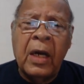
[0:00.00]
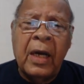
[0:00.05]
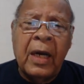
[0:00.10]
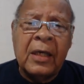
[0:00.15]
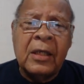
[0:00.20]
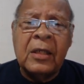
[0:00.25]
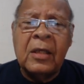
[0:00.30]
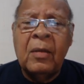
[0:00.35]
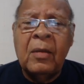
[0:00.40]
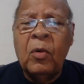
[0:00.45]

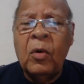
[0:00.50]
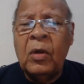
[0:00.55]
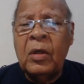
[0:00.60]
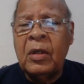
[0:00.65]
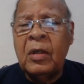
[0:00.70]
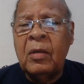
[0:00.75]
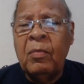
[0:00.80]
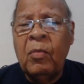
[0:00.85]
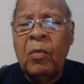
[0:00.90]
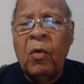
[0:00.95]
gets the
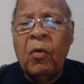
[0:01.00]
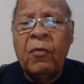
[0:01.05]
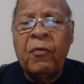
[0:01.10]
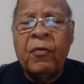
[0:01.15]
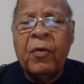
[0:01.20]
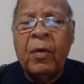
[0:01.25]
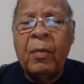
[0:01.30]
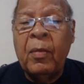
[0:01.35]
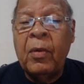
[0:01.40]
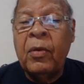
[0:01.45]
ball to
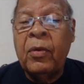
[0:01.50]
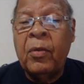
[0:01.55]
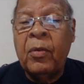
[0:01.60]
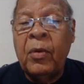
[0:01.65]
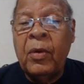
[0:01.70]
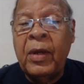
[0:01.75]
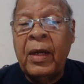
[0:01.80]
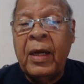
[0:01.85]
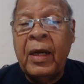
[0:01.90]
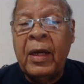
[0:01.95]
move from
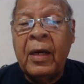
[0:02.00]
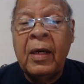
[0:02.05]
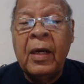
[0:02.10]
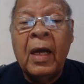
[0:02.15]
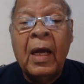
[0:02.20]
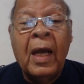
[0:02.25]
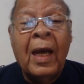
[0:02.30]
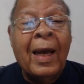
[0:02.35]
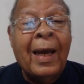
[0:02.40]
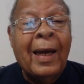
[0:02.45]
through the
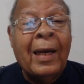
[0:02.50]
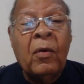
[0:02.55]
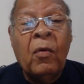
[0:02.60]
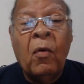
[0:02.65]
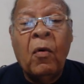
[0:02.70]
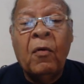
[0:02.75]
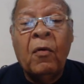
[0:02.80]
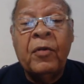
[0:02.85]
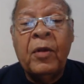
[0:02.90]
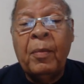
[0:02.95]
air and
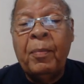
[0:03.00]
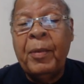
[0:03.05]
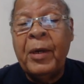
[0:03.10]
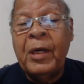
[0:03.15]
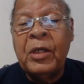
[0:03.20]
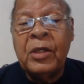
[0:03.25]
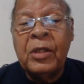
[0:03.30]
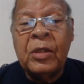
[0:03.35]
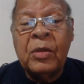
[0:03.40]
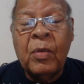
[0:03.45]
off the
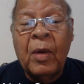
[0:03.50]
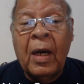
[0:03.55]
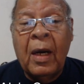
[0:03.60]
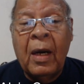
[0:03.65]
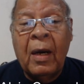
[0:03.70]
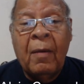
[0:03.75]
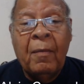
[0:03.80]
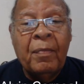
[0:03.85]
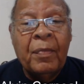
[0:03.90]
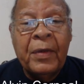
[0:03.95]
pitch as
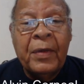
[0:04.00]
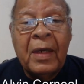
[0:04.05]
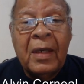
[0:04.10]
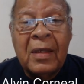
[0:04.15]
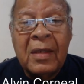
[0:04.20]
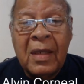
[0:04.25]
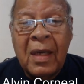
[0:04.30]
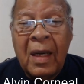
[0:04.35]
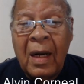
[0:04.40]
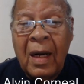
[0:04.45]
well.
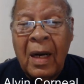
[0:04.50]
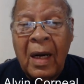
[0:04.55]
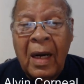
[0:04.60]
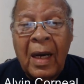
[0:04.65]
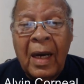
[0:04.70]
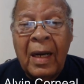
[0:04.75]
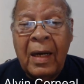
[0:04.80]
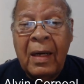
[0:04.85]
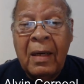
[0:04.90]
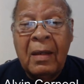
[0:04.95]
His
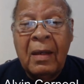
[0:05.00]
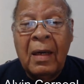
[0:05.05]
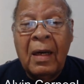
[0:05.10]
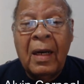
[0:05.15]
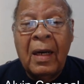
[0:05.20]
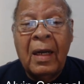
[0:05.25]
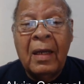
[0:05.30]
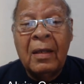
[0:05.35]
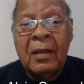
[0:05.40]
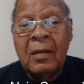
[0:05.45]
line and
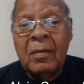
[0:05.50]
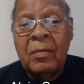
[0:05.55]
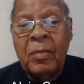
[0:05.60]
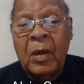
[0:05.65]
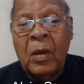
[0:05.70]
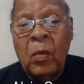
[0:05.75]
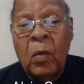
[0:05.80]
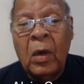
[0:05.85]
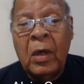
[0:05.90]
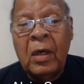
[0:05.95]
length have
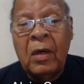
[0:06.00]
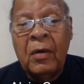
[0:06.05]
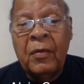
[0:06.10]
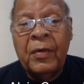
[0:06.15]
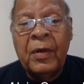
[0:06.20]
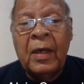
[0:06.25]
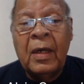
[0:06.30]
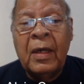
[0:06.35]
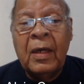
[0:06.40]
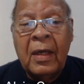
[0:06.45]
been
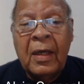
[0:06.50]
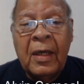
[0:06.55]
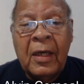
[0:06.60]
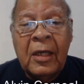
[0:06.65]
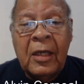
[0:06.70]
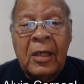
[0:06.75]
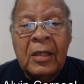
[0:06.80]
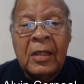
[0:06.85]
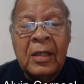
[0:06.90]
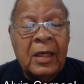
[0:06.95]
wonderful.
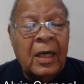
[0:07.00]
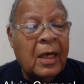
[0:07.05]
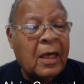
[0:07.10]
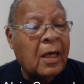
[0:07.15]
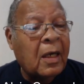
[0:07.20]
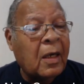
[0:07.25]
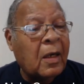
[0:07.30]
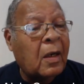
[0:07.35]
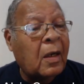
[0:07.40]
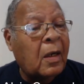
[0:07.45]
He's
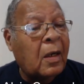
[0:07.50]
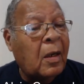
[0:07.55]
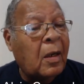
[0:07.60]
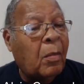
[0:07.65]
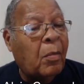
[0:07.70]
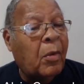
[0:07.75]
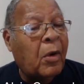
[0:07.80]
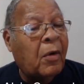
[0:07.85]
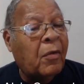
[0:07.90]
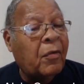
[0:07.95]
taken a
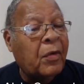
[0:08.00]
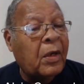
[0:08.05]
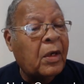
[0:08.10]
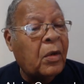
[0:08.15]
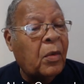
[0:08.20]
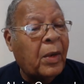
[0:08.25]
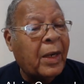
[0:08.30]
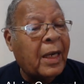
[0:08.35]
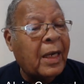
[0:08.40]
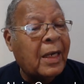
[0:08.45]
number of
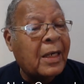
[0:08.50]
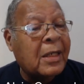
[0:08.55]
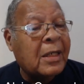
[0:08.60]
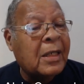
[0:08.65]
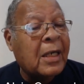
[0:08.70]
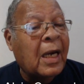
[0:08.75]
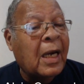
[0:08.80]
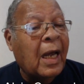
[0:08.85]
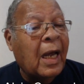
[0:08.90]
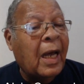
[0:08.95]
good
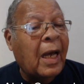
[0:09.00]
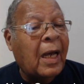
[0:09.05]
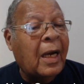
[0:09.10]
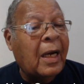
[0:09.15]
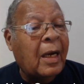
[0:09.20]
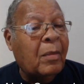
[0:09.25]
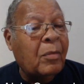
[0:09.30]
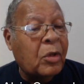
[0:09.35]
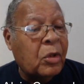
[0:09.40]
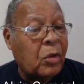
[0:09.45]
wickets,
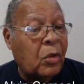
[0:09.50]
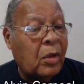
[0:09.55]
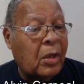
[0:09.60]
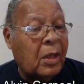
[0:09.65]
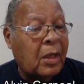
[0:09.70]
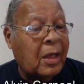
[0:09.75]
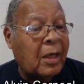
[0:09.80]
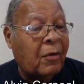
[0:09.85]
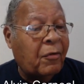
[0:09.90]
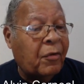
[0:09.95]
and I'm sure
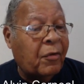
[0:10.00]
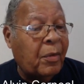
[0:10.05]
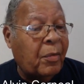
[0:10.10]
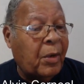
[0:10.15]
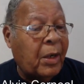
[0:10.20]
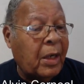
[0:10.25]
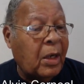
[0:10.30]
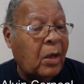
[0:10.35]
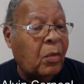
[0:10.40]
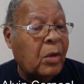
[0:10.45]
that
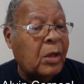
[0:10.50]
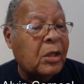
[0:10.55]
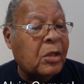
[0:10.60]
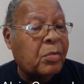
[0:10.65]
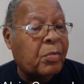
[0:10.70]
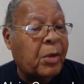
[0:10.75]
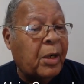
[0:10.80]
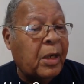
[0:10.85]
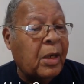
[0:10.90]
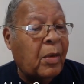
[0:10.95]
everybody
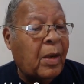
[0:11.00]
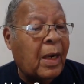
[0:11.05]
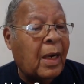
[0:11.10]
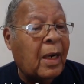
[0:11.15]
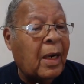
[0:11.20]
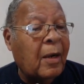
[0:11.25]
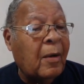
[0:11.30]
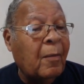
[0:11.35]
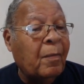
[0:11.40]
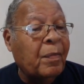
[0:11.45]
was pretty
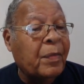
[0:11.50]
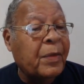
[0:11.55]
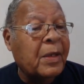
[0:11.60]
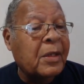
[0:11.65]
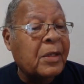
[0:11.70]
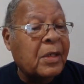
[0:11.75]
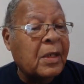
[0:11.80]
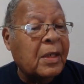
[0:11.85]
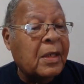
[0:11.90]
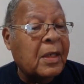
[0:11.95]
well
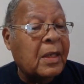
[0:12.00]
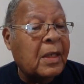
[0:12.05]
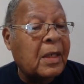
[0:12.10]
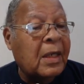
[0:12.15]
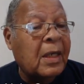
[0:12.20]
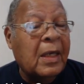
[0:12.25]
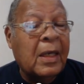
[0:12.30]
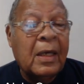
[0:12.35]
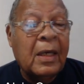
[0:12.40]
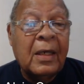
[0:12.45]

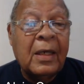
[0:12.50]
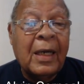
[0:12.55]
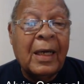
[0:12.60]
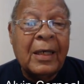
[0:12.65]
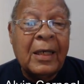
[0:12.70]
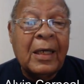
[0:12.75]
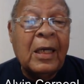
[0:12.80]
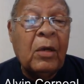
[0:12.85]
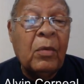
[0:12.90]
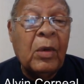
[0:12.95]
certain
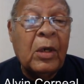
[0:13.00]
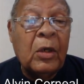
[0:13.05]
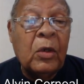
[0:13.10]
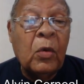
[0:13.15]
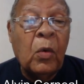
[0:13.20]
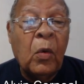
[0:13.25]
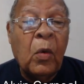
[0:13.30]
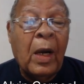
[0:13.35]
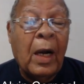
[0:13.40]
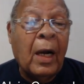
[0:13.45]
that he will
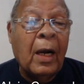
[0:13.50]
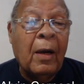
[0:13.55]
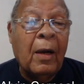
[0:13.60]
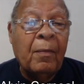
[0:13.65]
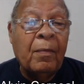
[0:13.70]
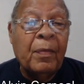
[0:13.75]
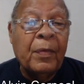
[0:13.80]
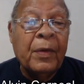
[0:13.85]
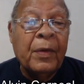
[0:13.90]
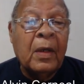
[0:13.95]
do well.
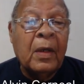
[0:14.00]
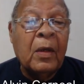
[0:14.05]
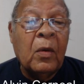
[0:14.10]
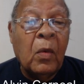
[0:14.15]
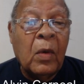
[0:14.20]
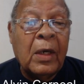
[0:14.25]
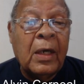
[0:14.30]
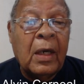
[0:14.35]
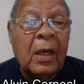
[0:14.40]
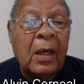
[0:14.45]

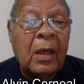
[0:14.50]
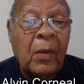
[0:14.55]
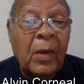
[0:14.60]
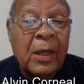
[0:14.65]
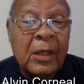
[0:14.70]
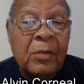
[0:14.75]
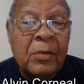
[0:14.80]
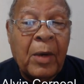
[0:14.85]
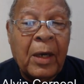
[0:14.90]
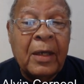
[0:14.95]
The one that you
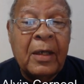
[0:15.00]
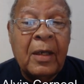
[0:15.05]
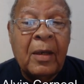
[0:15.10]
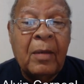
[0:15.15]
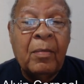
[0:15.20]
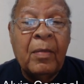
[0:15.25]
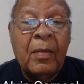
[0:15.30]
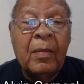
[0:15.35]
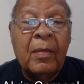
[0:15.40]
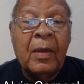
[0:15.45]
expect
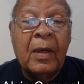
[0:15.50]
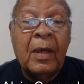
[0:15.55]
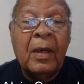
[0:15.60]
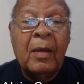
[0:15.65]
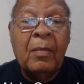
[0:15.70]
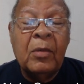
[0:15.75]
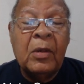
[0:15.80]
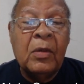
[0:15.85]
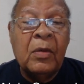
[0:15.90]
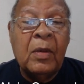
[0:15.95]
him,
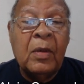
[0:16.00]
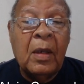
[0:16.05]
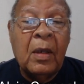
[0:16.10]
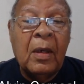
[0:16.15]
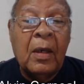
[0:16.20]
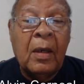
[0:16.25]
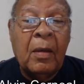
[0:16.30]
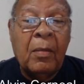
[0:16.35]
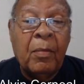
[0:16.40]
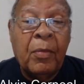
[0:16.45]
him
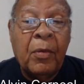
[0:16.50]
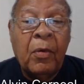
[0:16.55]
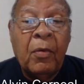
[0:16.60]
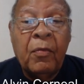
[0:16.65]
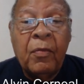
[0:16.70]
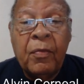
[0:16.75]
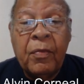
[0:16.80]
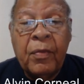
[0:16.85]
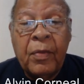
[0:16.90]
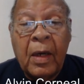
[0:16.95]
to
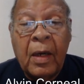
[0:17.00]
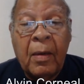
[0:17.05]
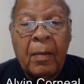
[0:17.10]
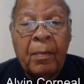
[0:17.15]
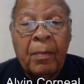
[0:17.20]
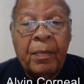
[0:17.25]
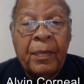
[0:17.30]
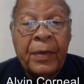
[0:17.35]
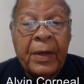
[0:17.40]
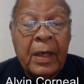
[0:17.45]
improve
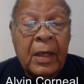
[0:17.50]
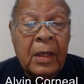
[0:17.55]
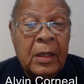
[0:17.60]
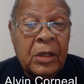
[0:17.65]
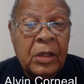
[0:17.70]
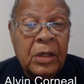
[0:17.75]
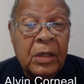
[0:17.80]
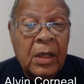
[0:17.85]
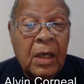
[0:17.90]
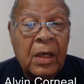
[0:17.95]
um,
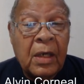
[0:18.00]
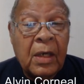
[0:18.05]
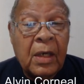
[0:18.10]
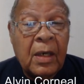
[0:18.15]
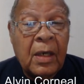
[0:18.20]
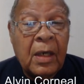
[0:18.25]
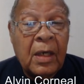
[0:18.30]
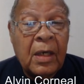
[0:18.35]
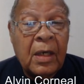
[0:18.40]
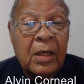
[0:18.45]
is
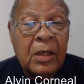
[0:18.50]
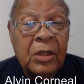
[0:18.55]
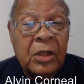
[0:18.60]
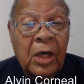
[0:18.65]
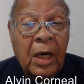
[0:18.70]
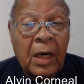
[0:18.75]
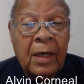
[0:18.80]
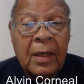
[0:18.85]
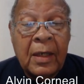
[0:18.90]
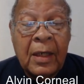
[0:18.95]

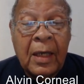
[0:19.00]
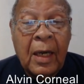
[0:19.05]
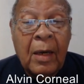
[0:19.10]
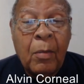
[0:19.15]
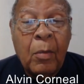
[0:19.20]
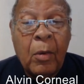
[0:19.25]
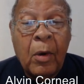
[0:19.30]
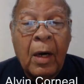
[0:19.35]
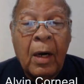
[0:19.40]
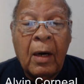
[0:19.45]
Shannon
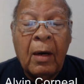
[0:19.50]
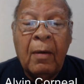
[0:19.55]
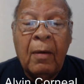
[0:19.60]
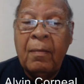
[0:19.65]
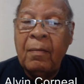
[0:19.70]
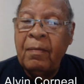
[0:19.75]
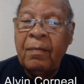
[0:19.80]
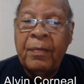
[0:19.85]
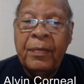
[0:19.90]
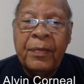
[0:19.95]
Gabriel.
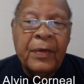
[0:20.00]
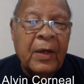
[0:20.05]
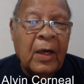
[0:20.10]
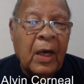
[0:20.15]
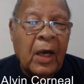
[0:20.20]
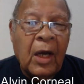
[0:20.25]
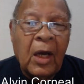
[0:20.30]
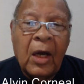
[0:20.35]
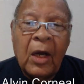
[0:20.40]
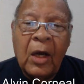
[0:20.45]

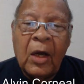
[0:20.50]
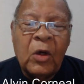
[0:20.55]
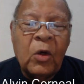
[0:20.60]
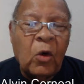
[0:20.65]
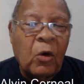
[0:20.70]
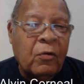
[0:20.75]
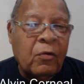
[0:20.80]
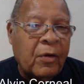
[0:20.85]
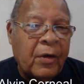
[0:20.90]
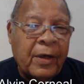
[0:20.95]

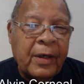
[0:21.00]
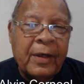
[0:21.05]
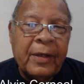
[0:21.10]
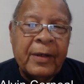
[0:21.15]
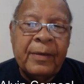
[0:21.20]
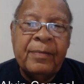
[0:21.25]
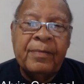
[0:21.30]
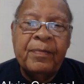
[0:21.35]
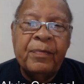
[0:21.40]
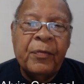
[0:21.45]
Not very
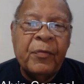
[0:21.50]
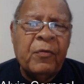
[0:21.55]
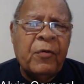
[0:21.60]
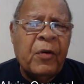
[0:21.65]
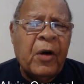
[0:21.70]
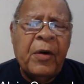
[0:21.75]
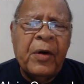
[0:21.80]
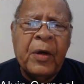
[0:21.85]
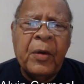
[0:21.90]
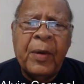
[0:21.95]
good.
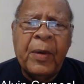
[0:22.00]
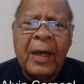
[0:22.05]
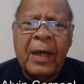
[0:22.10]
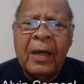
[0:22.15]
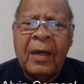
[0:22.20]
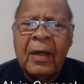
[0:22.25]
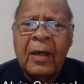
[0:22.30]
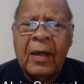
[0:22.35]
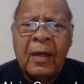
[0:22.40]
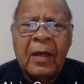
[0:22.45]
Very
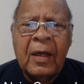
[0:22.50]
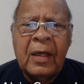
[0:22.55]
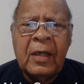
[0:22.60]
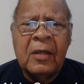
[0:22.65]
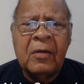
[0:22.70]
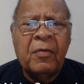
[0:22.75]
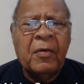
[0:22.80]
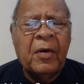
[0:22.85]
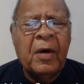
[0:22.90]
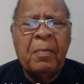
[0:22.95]
quick.
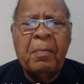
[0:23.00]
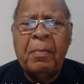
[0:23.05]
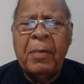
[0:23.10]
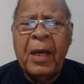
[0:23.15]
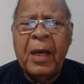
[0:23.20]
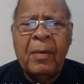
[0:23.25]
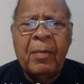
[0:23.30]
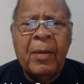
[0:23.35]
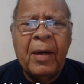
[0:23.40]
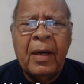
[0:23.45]
He's a very
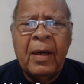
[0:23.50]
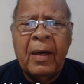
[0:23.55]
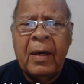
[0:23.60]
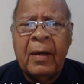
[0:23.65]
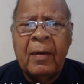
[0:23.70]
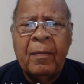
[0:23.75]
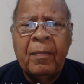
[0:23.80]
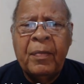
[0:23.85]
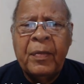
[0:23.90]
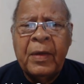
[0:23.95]
big
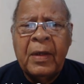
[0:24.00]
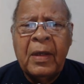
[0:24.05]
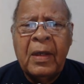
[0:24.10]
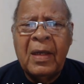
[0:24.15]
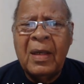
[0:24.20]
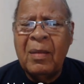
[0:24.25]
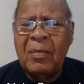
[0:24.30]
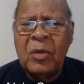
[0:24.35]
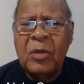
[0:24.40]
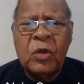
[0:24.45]
man
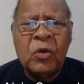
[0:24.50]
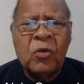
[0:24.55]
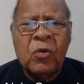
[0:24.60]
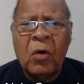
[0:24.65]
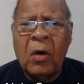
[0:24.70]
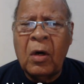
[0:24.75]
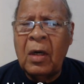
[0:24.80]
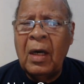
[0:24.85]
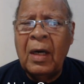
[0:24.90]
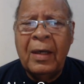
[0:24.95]
he comes
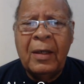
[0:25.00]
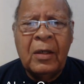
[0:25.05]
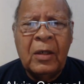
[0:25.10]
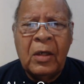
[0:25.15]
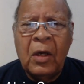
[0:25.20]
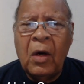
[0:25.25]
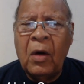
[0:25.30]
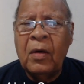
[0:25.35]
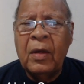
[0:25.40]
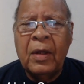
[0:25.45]

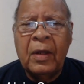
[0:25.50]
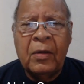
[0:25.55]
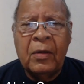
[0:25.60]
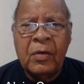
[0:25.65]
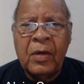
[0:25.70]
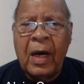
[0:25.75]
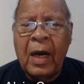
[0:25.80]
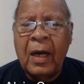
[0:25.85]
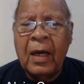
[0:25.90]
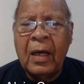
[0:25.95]
trotting down the
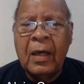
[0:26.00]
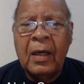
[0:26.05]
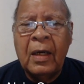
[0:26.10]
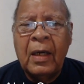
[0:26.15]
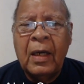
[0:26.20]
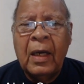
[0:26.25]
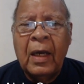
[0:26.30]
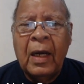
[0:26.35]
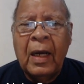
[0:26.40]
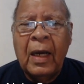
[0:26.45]
track.
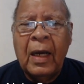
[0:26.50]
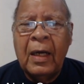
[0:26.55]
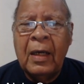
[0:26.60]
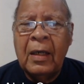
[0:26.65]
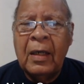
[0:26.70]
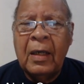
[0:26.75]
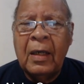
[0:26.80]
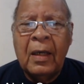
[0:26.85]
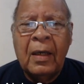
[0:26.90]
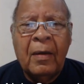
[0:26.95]

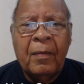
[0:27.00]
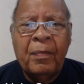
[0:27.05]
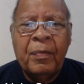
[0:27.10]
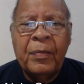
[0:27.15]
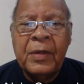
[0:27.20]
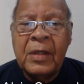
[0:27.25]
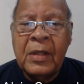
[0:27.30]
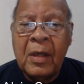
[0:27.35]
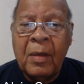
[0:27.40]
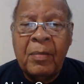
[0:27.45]
And uh,
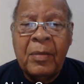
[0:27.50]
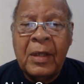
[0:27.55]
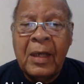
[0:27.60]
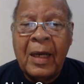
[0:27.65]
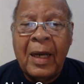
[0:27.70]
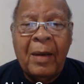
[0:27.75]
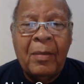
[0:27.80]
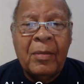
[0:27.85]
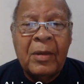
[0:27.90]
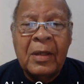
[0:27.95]

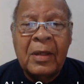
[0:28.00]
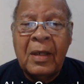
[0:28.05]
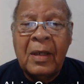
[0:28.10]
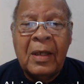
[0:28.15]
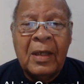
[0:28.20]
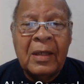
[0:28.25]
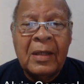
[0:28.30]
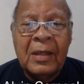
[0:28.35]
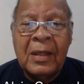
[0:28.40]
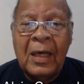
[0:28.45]
sometimes
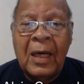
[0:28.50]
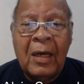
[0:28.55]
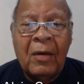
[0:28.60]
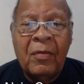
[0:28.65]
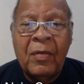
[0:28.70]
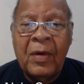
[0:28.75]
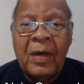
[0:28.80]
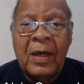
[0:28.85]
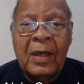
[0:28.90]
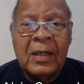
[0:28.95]
in his
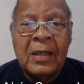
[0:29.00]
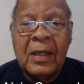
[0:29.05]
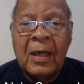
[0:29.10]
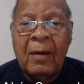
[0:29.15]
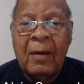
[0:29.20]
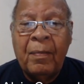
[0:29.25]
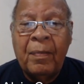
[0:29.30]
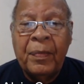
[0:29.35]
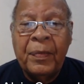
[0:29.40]
deliveries,